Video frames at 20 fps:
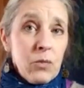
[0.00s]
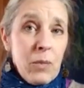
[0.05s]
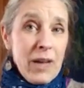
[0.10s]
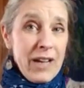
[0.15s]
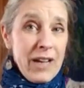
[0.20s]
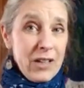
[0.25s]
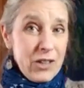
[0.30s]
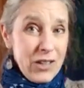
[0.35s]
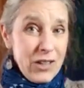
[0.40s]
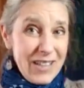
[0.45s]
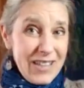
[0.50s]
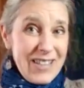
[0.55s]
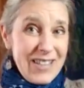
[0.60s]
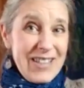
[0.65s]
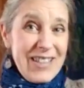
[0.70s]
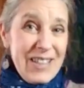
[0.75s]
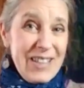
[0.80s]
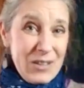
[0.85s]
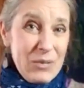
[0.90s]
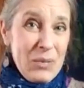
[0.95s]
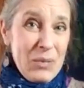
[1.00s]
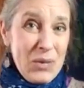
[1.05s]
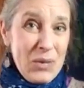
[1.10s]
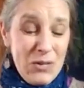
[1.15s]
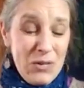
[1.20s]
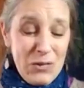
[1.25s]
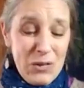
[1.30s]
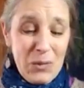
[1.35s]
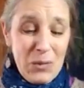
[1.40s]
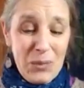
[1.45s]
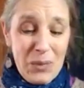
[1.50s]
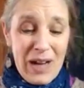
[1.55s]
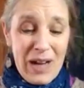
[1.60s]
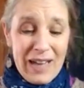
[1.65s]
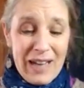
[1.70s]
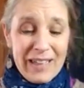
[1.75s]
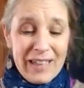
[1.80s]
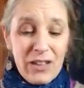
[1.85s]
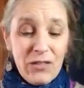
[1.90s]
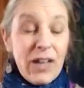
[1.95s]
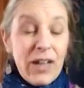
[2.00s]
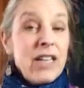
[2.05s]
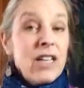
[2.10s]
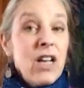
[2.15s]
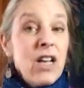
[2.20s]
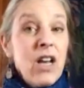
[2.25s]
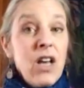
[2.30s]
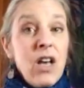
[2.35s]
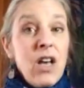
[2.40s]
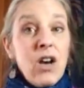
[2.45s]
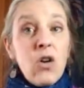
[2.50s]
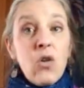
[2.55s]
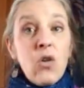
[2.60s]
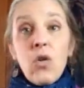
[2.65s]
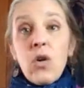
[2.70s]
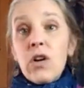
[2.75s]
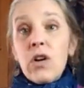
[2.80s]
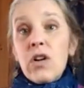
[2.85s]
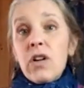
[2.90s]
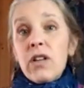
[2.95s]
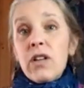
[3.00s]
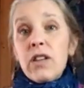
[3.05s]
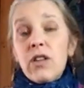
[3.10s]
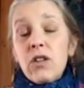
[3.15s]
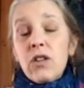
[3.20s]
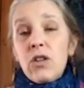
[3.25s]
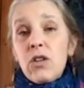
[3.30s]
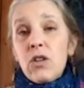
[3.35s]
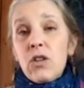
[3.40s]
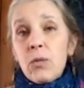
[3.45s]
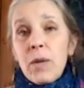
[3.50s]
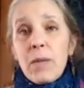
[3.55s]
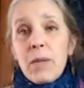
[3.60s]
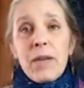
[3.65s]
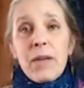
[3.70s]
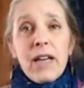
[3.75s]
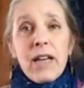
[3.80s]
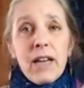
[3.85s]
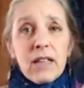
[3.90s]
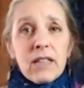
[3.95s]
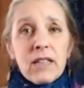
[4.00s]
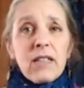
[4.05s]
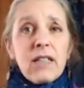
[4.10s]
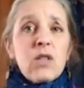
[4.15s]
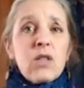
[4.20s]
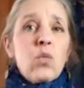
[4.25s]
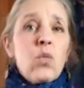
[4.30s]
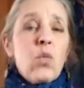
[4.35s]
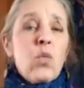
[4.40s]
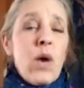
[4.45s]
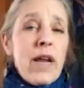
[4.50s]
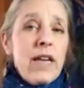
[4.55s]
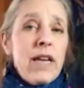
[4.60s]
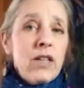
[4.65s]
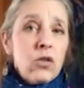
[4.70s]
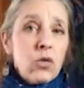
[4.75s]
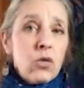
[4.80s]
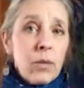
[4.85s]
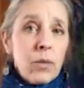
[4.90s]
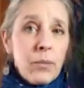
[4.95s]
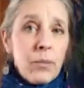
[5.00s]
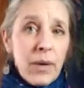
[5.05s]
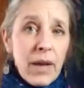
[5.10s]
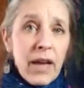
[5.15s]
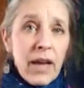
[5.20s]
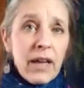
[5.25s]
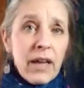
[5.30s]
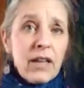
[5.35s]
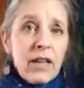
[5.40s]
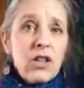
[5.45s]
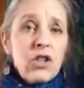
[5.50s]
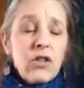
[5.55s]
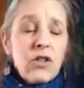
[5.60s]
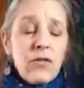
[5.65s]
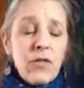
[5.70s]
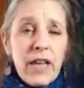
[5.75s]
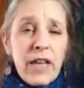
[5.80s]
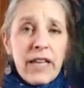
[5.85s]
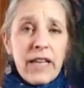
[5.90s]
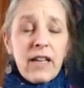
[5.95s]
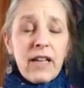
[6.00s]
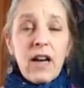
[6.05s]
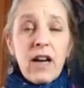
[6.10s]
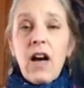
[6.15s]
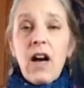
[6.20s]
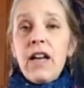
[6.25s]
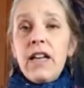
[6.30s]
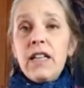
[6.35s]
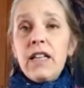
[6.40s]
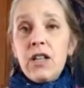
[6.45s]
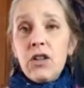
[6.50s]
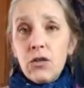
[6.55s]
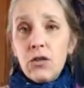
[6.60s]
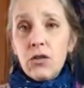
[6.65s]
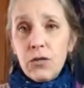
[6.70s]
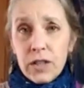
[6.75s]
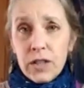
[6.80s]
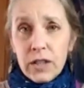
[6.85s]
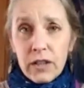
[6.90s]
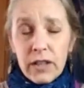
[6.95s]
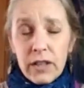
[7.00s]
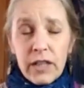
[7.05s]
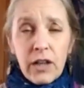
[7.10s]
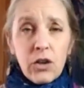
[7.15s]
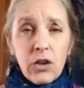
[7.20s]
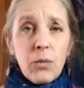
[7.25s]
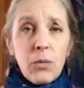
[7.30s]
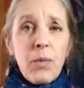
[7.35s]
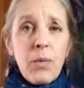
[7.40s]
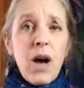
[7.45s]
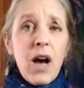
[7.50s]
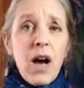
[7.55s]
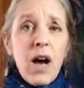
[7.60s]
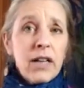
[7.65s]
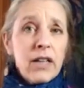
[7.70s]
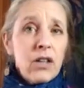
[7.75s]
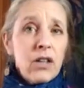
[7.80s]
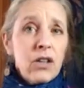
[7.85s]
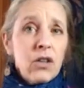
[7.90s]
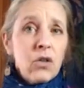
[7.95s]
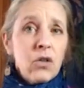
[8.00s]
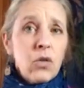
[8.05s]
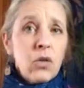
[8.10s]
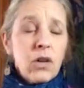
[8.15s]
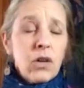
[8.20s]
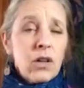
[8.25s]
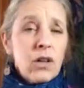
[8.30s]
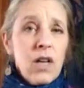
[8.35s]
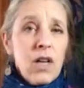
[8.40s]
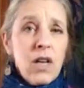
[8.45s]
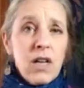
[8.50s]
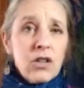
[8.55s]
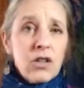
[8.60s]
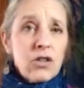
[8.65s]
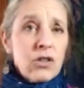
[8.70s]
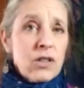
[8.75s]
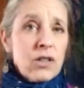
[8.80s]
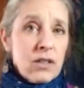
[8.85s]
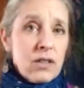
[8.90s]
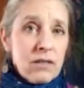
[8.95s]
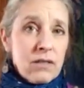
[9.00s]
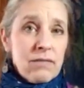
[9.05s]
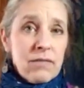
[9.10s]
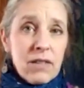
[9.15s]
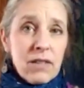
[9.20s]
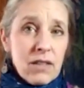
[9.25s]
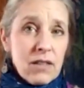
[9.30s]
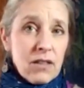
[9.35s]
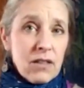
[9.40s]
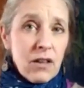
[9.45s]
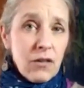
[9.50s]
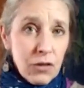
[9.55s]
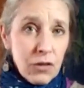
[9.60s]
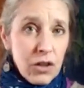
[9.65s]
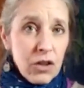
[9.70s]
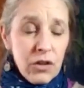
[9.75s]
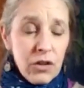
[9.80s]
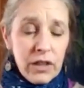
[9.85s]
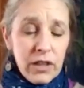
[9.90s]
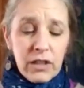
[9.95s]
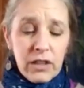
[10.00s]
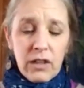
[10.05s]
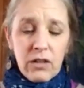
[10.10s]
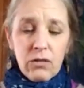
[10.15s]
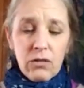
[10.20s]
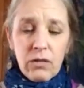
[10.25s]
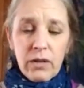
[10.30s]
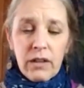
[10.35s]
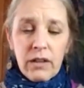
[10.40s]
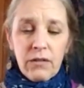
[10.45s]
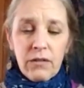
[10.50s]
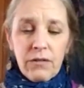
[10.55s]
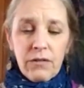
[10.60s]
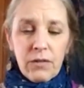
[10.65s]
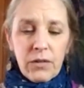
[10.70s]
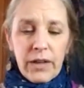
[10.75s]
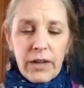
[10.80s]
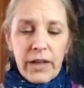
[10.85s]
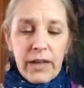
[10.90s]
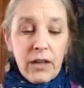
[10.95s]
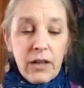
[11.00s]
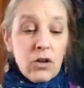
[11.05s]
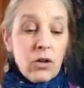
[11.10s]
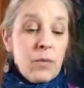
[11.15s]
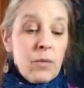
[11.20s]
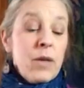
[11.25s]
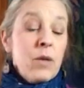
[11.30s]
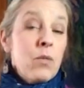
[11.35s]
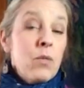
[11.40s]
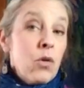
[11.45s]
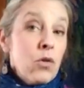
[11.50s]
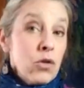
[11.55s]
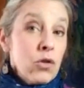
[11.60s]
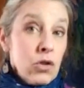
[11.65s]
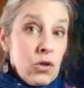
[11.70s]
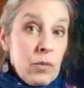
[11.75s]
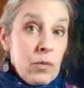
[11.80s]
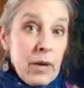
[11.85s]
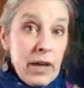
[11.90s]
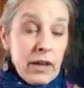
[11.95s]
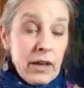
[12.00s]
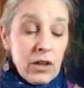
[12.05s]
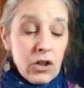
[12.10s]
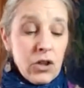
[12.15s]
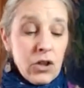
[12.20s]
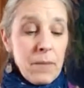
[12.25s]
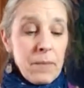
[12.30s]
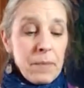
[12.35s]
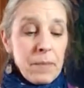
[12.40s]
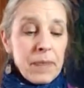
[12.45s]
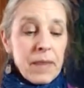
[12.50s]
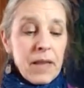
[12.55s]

You may just need to move your body, right? Or there may be excess weight or baggage of any kind, either physically on your body or just stuff that you need to get rid of. Okay, it could be emotional baggage